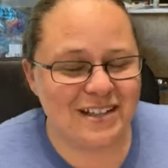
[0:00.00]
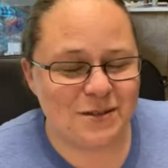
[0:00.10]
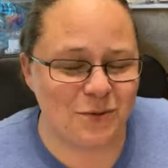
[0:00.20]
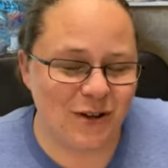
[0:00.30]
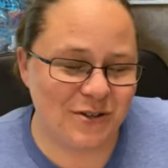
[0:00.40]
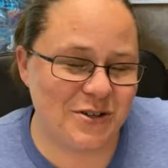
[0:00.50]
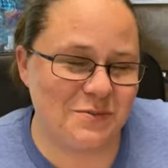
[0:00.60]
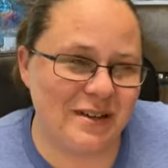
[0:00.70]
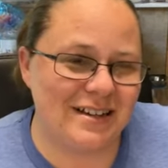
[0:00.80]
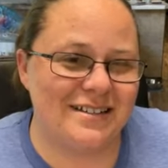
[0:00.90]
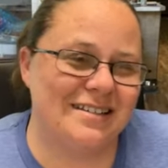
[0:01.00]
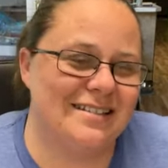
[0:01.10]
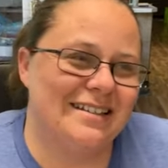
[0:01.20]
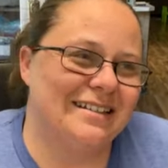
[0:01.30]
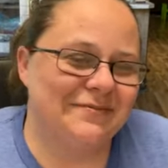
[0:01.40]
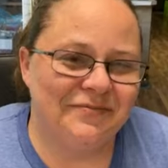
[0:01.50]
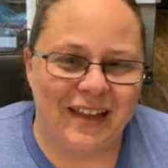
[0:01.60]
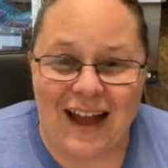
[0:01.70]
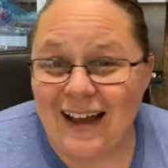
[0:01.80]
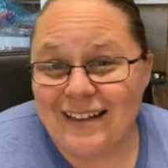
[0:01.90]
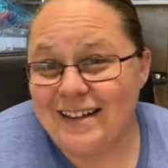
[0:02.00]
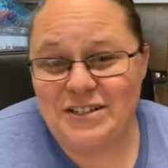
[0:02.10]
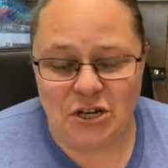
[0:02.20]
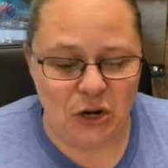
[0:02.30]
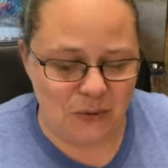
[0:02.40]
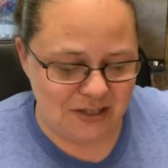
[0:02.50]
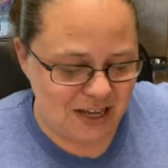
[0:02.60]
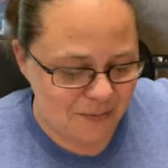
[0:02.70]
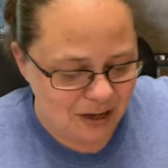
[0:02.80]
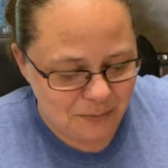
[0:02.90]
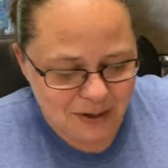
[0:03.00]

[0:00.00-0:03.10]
at spoilers because I like to know what's coming.